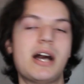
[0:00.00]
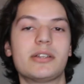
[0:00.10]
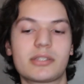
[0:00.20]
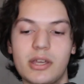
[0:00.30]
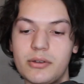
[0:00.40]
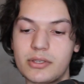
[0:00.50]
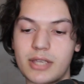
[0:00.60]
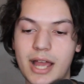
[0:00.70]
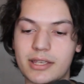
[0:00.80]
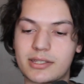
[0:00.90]
goes,
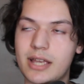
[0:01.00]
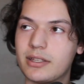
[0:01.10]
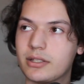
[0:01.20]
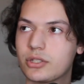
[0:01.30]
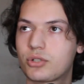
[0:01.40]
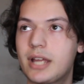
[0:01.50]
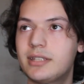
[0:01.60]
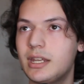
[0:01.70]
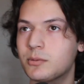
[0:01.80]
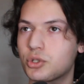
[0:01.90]
I said that the
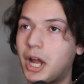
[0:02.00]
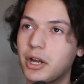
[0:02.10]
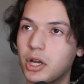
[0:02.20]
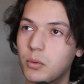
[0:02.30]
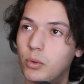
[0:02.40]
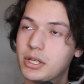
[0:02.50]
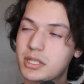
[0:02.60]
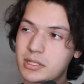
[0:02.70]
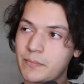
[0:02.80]
titanium tracker was